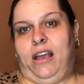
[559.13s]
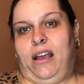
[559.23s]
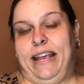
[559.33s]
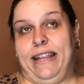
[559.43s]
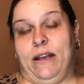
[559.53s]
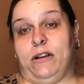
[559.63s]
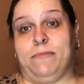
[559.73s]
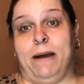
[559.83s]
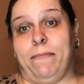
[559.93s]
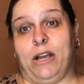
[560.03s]
Because
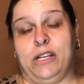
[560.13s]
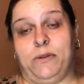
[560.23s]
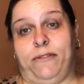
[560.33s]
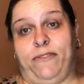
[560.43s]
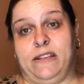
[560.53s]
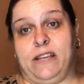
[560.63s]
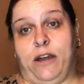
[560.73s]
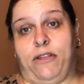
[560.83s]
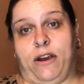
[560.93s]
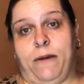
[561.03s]
Mum goes to a
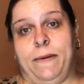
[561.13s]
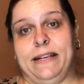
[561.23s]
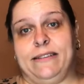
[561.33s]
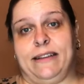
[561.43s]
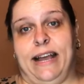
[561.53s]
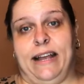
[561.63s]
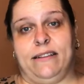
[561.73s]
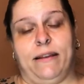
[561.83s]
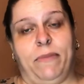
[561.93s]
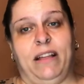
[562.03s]
physiotherapist, and
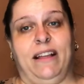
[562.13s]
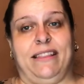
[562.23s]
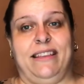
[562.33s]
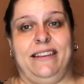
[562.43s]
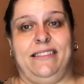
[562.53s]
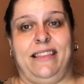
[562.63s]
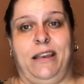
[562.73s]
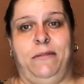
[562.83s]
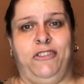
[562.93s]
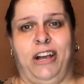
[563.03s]
something like this, they'd
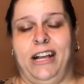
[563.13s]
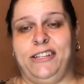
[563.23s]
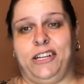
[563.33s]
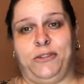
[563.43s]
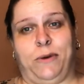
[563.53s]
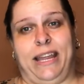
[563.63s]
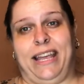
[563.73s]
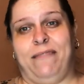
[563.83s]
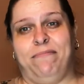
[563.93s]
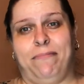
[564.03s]
charge her
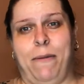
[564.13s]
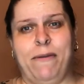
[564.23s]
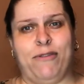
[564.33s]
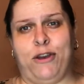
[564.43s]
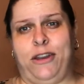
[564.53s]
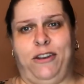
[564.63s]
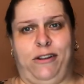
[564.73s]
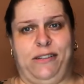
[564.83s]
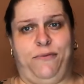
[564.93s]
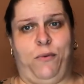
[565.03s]
$20, maybe even
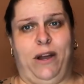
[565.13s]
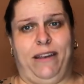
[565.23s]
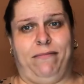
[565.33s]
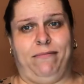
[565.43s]
$30 for one.